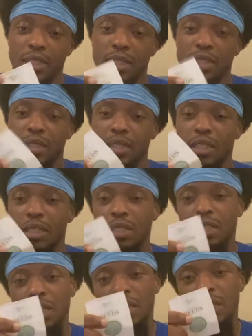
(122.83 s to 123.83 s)
the seeds,
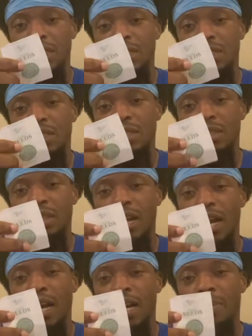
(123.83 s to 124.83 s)
I guess.
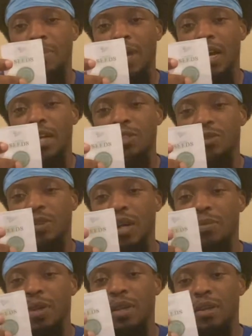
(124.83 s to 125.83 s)
Alpine
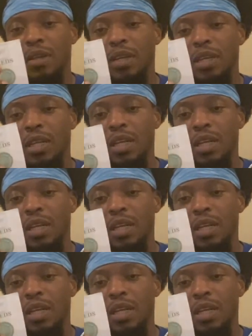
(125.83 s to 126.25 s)
strawberry